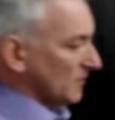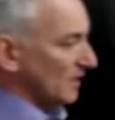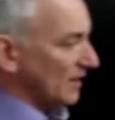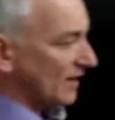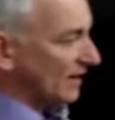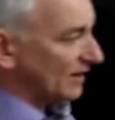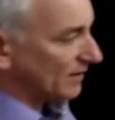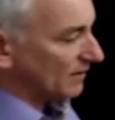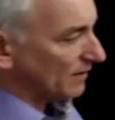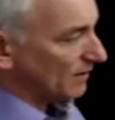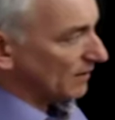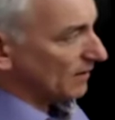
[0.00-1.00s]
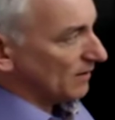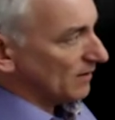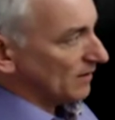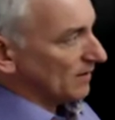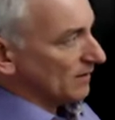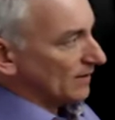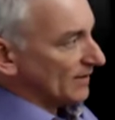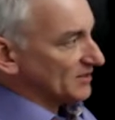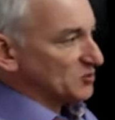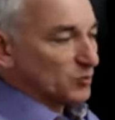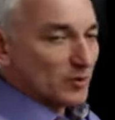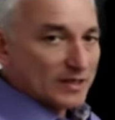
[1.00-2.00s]
And it's
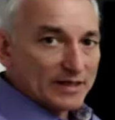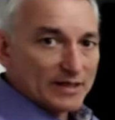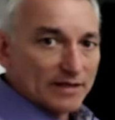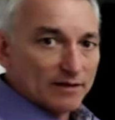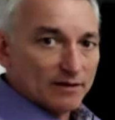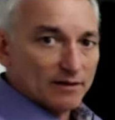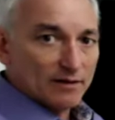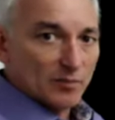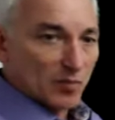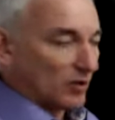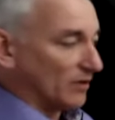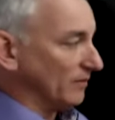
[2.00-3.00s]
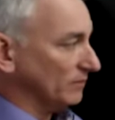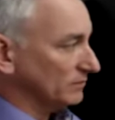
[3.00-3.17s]
really important.